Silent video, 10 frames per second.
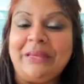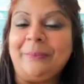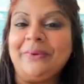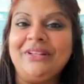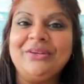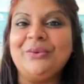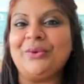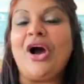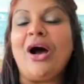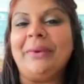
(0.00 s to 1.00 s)
people who
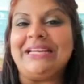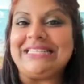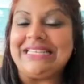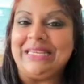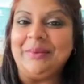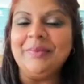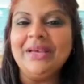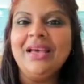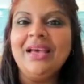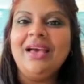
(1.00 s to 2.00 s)
were on my team,
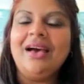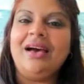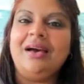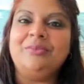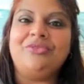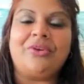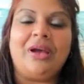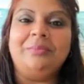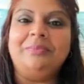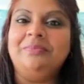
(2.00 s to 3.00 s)

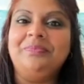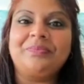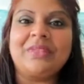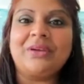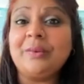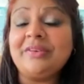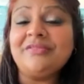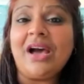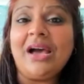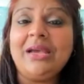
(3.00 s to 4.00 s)
from Caribbean
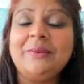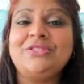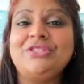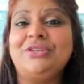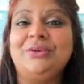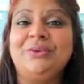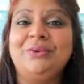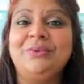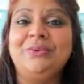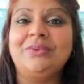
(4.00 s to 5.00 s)
Vibes
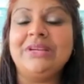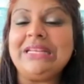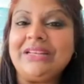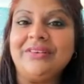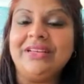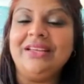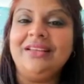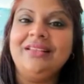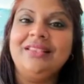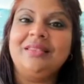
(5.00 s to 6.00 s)
to Green
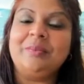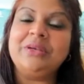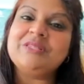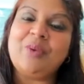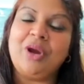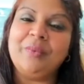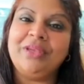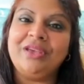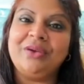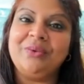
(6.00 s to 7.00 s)
Eatery, the Mills
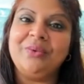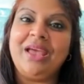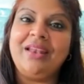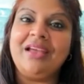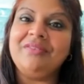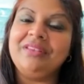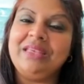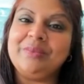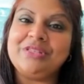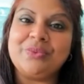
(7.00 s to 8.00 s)
Barbecue, and
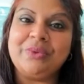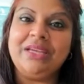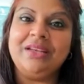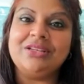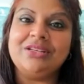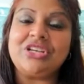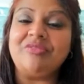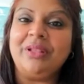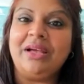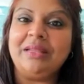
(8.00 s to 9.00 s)
everything in between,
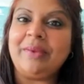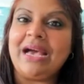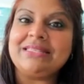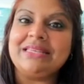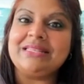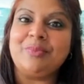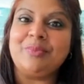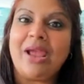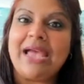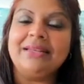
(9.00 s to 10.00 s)
Chef Milani Bastian's
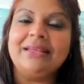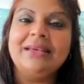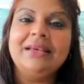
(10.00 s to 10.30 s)
brand.